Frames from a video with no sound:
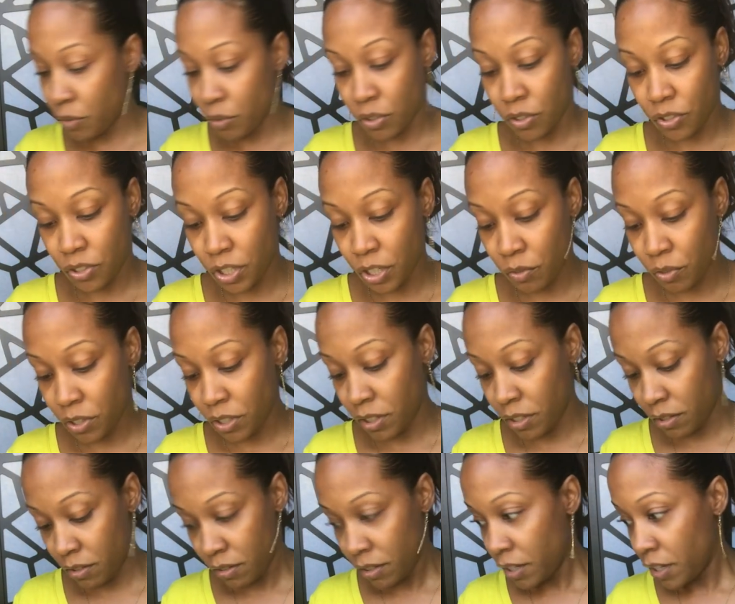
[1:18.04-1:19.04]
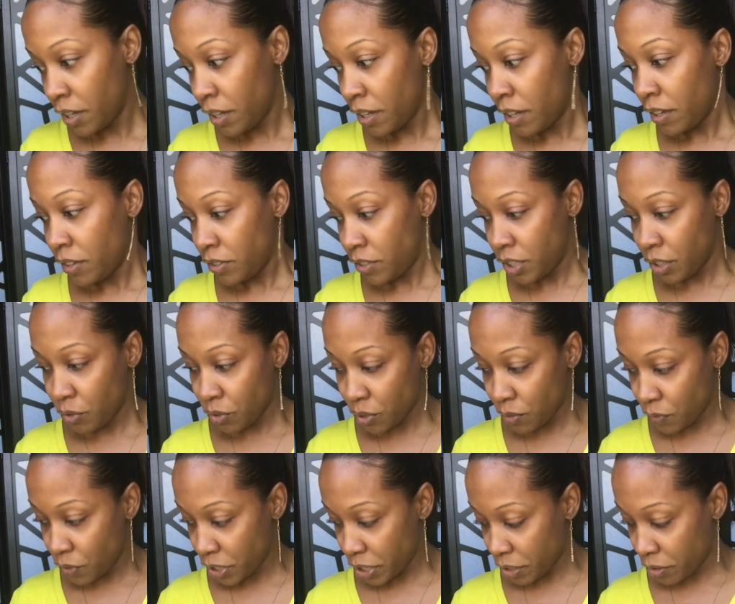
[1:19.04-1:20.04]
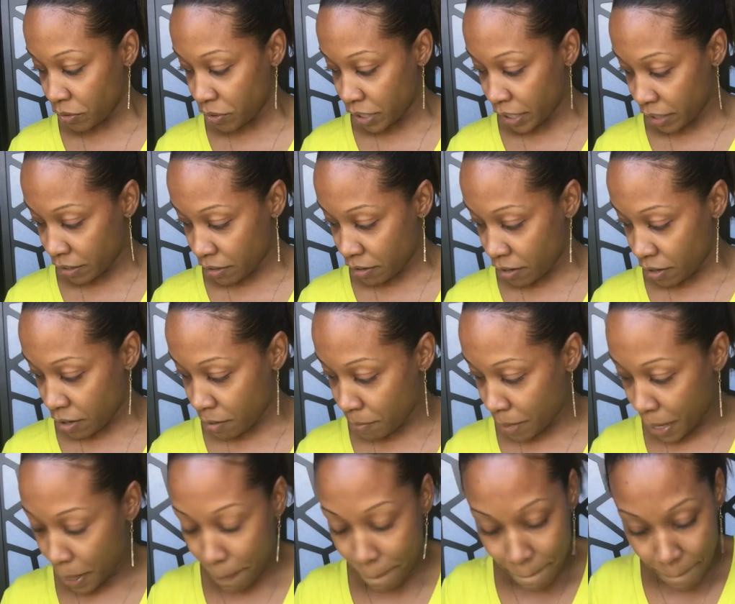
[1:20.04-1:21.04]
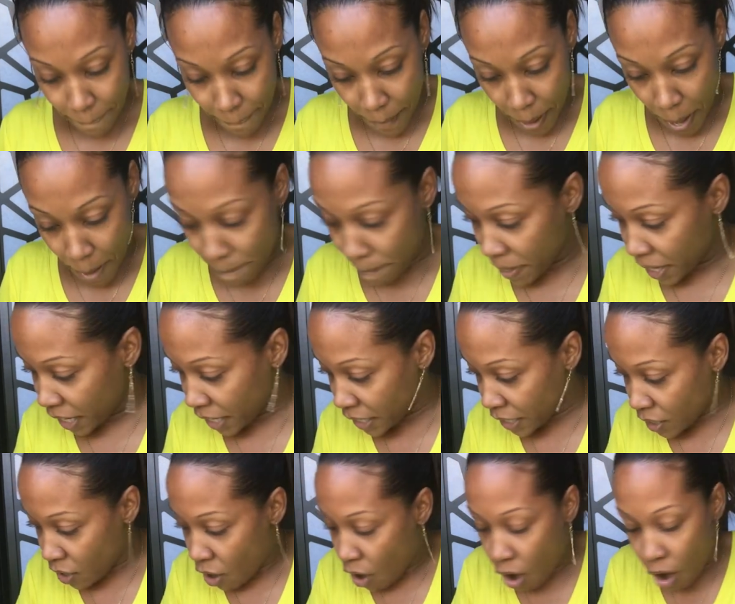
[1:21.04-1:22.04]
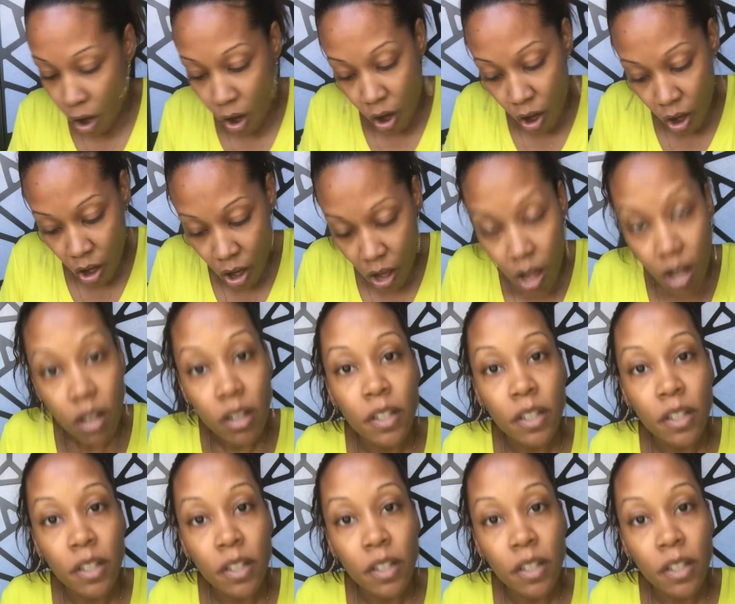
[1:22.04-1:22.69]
the Secrets of Tarot deck card by Amanda Hall.